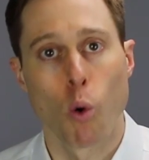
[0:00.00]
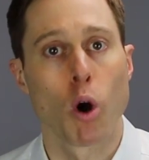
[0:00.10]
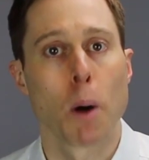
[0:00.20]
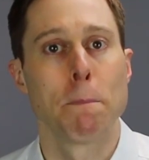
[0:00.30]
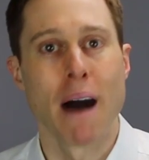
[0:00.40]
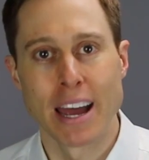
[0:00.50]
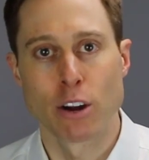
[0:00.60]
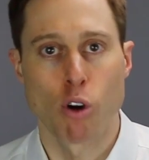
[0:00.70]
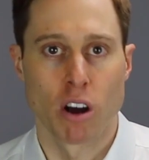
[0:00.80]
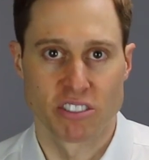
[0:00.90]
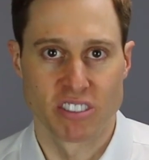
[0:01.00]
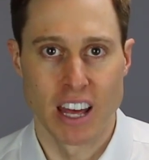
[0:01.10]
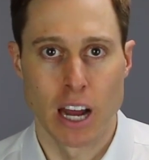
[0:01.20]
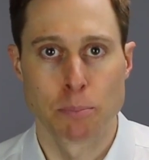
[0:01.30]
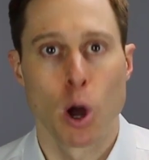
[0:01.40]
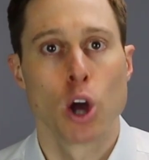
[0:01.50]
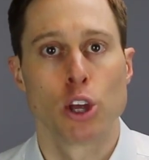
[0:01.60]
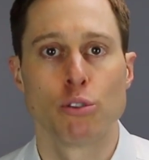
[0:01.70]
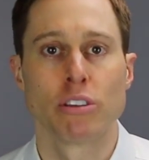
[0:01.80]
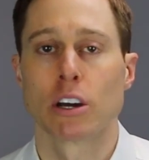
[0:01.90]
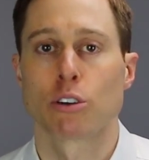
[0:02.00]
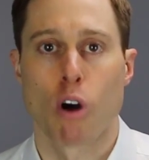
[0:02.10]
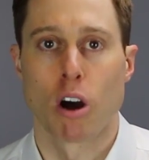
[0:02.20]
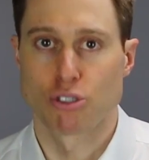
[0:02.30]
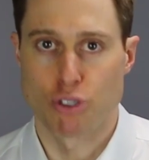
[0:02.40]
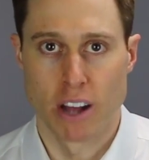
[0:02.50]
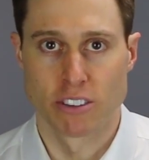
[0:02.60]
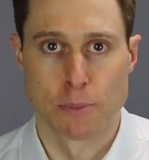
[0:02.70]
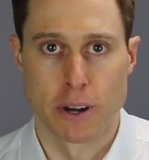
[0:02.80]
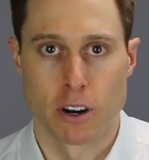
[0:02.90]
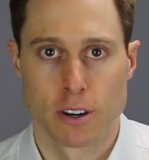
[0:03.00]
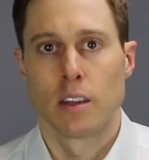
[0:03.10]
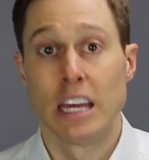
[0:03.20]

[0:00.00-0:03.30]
or a BiCROS setup using a CROS transmitter.